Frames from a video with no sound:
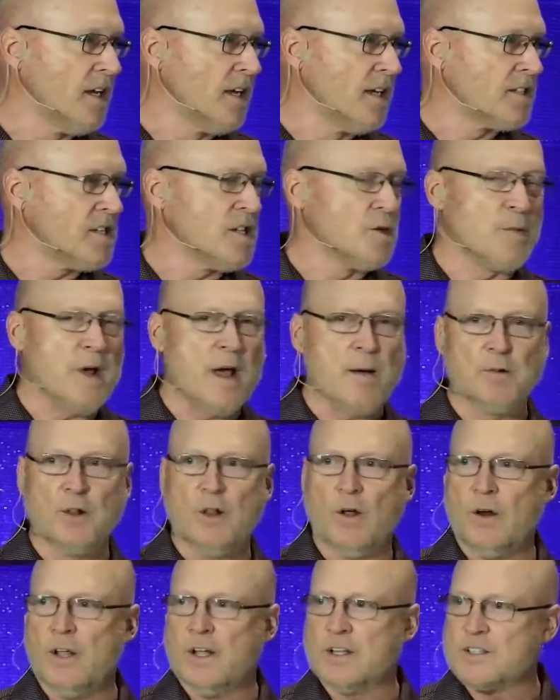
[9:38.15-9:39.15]
See, the
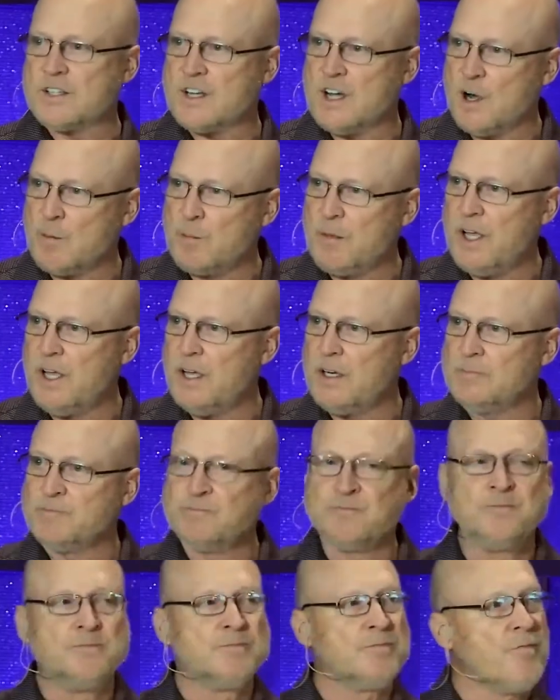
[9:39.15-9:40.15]
Babylonians come in,
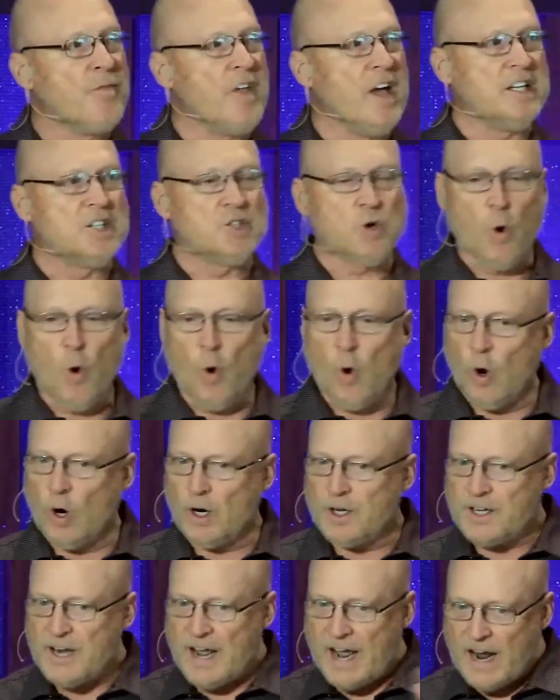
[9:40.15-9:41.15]
they tore
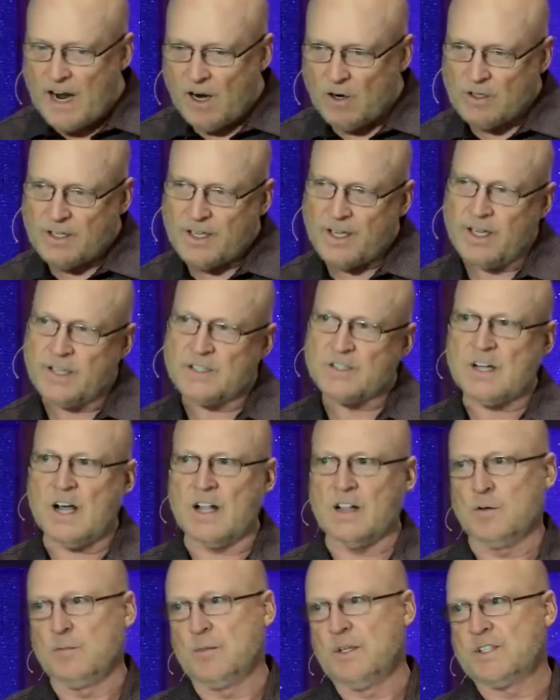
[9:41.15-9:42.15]
down King
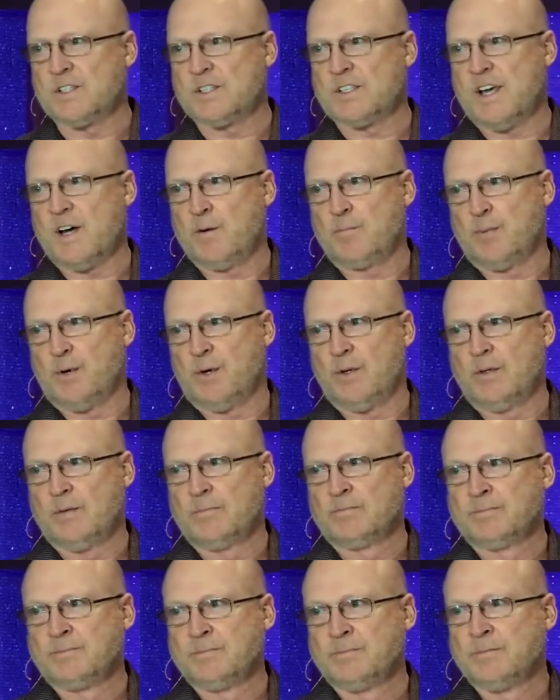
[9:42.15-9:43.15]
Solomon's temple
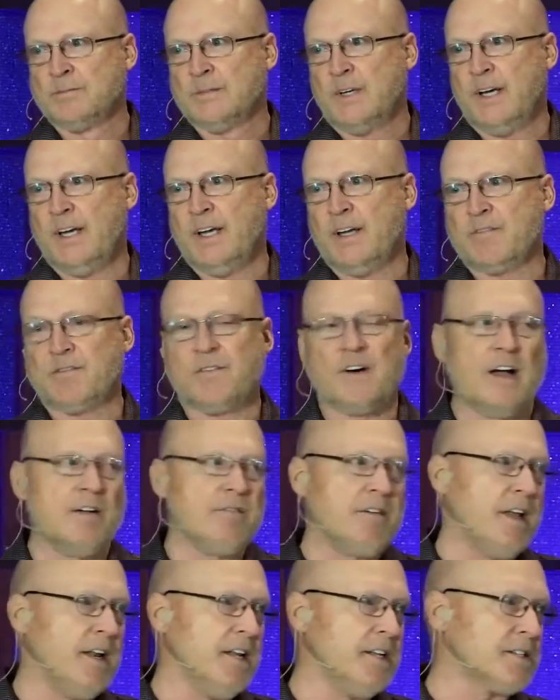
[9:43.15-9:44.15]
in
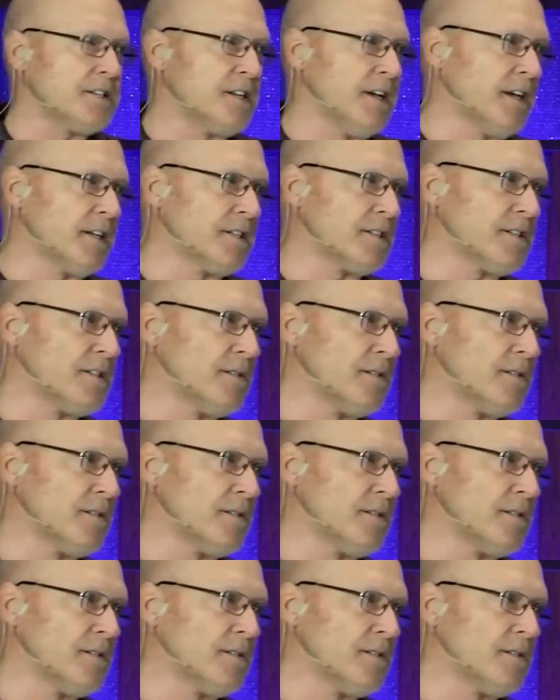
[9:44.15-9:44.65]
586,